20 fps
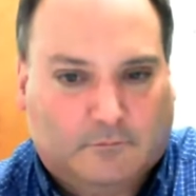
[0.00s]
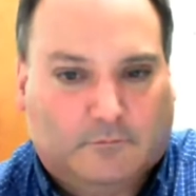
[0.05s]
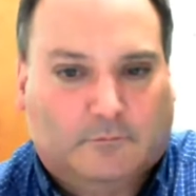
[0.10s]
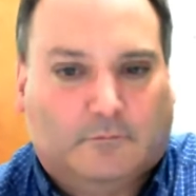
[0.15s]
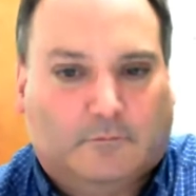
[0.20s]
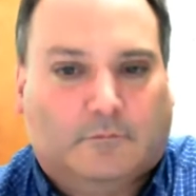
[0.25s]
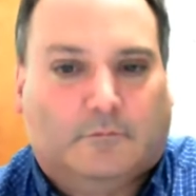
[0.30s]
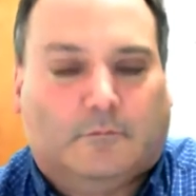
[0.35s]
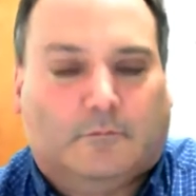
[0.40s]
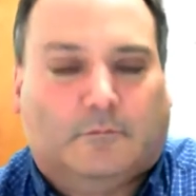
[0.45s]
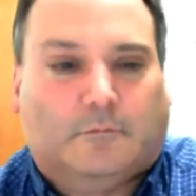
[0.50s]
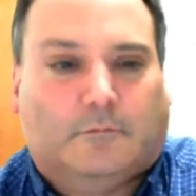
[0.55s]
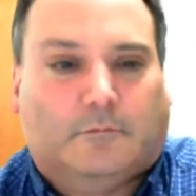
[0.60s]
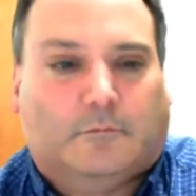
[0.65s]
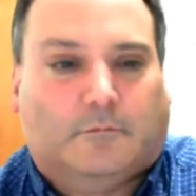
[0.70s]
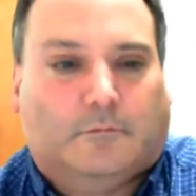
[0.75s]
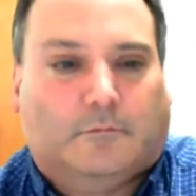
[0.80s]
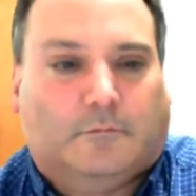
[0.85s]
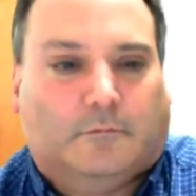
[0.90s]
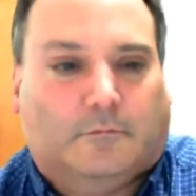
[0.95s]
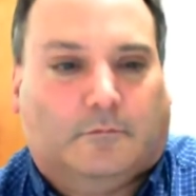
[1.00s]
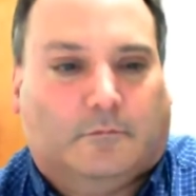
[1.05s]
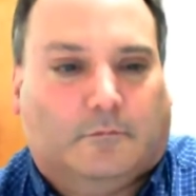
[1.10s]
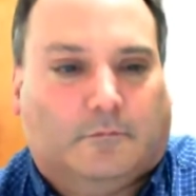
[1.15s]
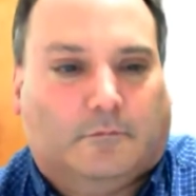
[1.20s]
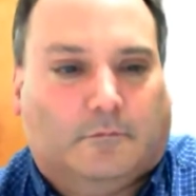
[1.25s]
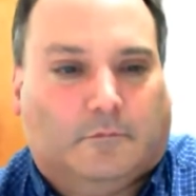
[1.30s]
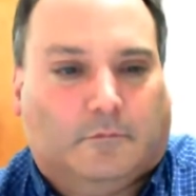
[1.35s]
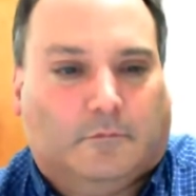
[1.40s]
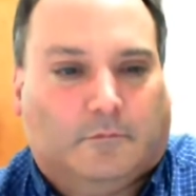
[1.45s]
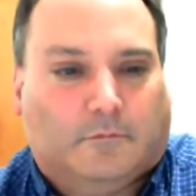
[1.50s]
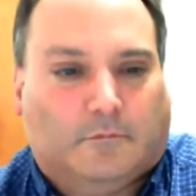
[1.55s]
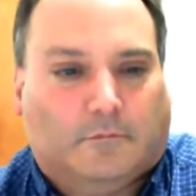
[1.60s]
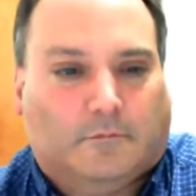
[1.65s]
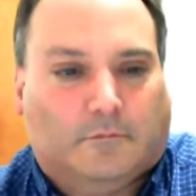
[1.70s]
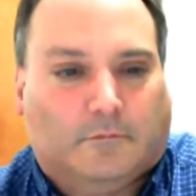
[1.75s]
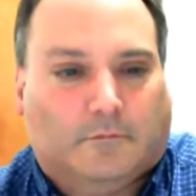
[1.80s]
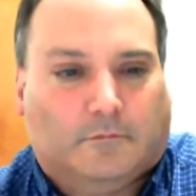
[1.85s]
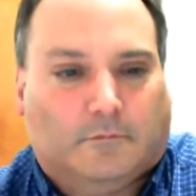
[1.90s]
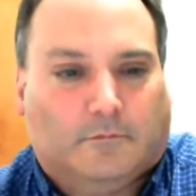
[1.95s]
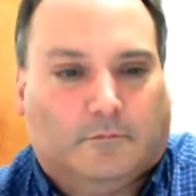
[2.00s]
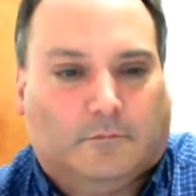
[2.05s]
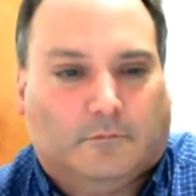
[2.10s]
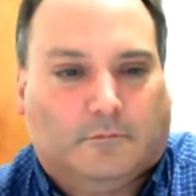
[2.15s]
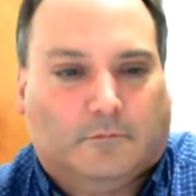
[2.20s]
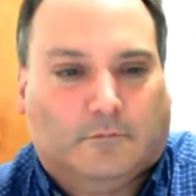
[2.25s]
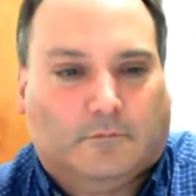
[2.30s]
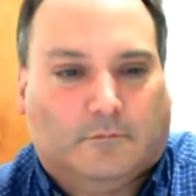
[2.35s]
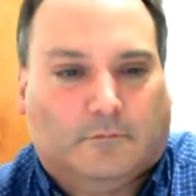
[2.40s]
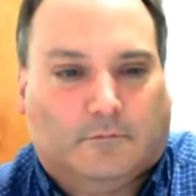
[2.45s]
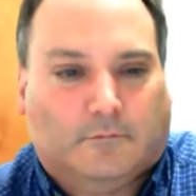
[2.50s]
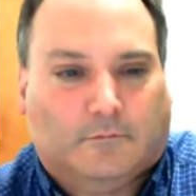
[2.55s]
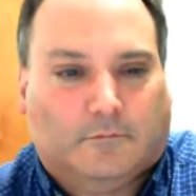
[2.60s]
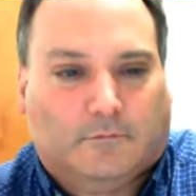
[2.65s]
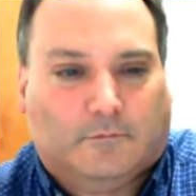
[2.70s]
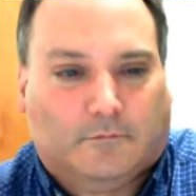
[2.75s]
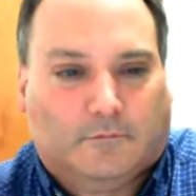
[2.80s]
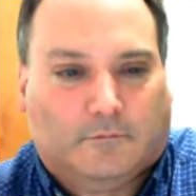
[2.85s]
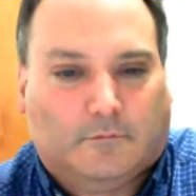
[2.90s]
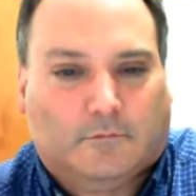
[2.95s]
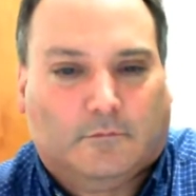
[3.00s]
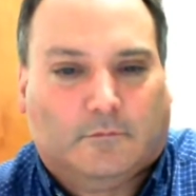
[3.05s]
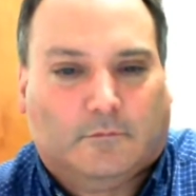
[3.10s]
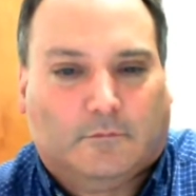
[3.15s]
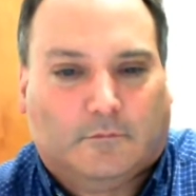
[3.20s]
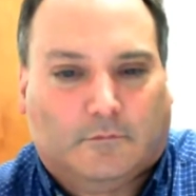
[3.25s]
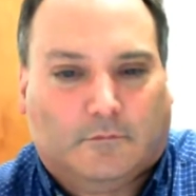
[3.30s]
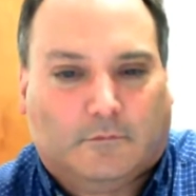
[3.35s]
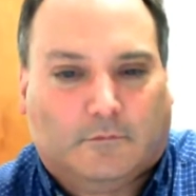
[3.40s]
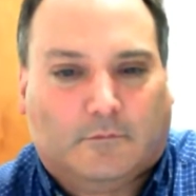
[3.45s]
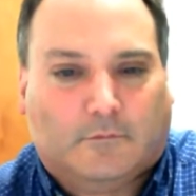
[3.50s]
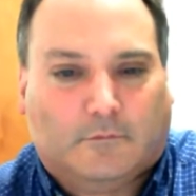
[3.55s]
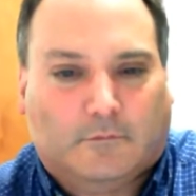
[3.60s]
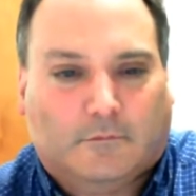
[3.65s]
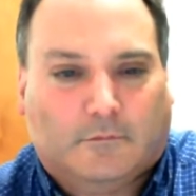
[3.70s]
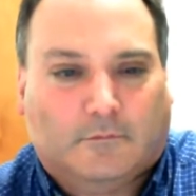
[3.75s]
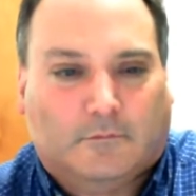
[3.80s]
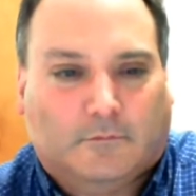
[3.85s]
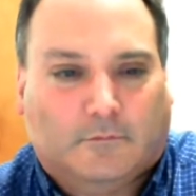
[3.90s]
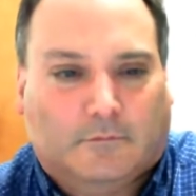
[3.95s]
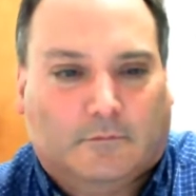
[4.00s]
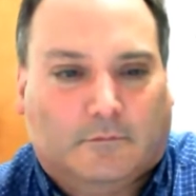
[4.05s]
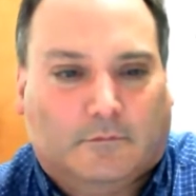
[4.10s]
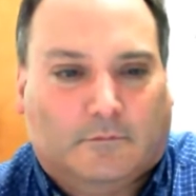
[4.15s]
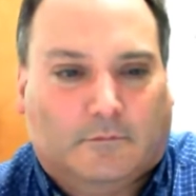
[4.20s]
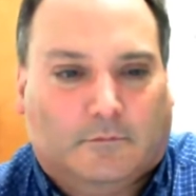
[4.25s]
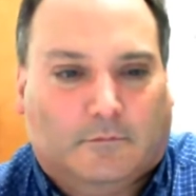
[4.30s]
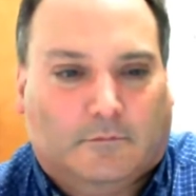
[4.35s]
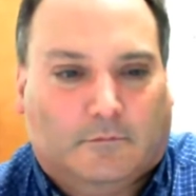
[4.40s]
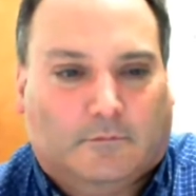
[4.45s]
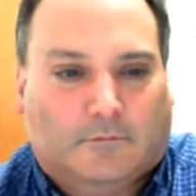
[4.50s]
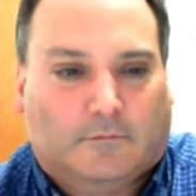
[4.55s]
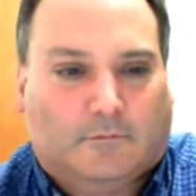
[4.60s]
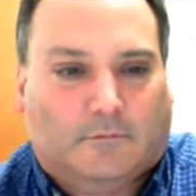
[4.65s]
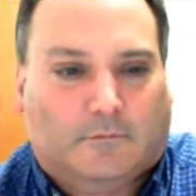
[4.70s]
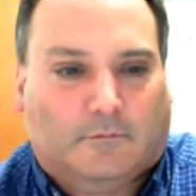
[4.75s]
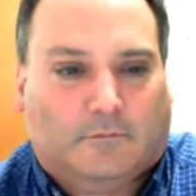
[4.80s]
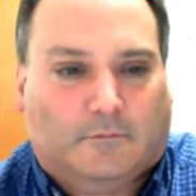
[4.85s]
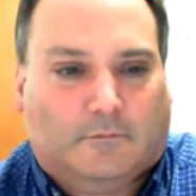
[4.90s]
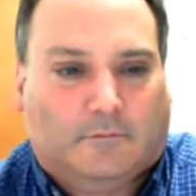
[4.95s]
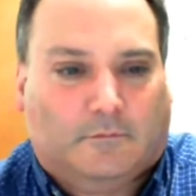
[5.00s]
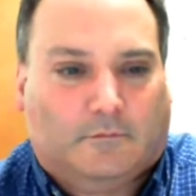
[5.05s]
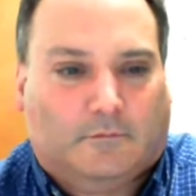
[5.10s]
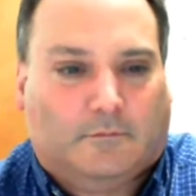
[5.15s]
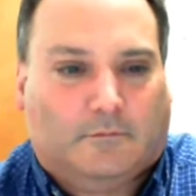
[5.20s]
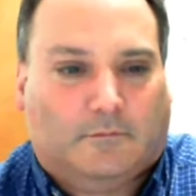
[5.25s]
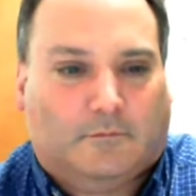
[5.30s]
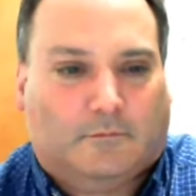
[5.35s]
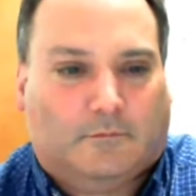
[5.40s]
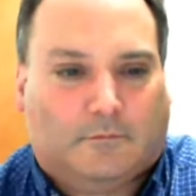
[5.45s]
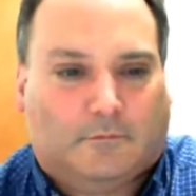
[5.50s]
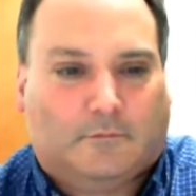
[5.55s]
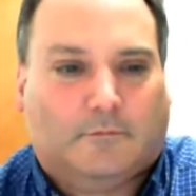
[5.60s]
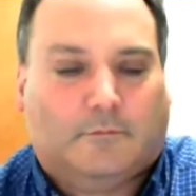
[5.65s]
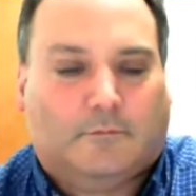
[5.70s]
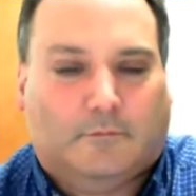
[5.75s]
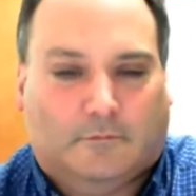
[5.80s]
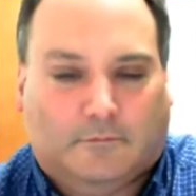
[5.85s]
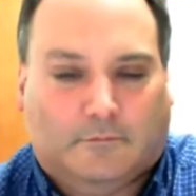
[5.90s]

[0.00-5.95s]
This person isn't speaking.